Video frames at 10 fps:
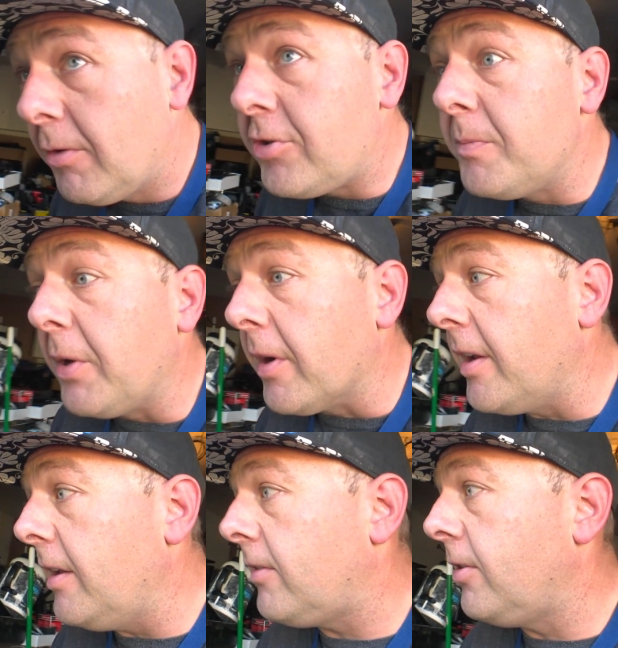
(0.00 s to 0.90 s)
we should be
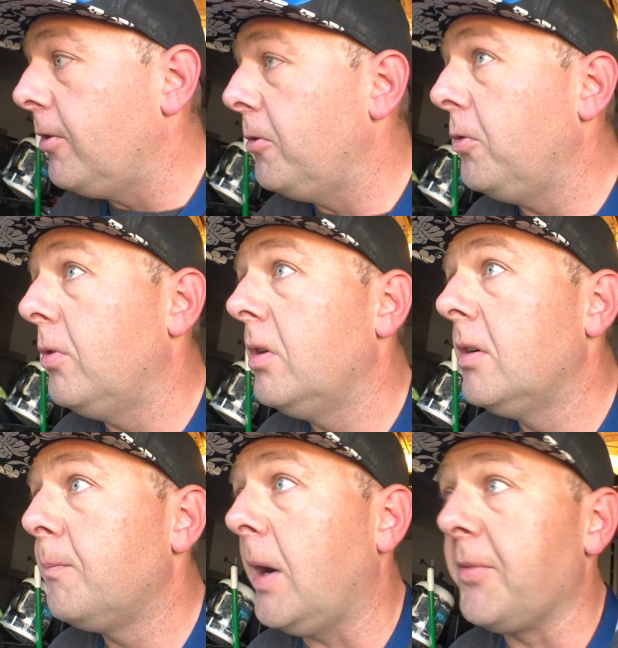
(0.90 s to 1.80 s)
ready to
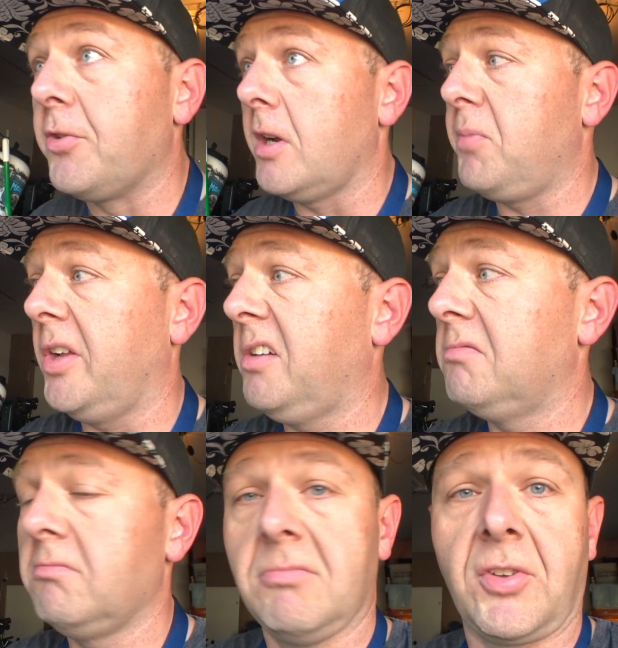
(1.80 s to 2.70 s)
pop the drain plug,
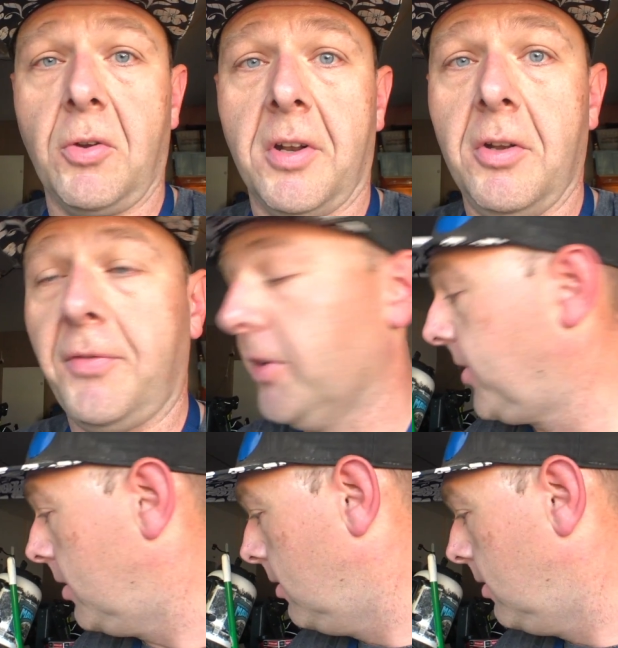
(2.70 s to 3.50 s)
screw in a new filter,